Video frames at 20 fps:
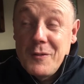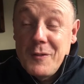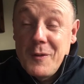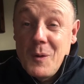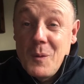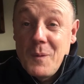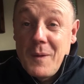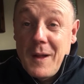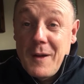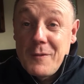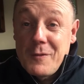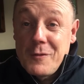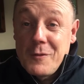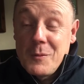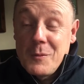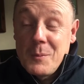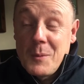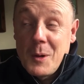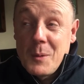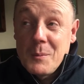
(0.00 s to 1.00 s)
feel that for
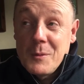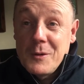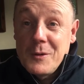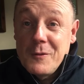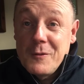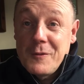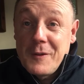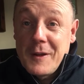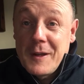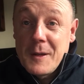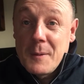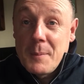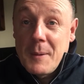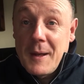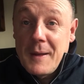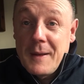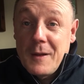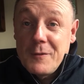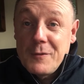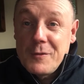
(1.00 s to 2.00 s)
a moment, you think
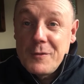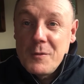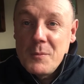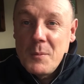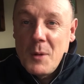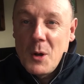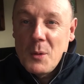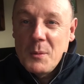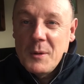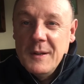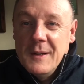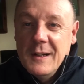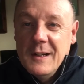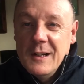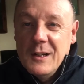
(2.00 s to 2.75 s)
about that for a moment,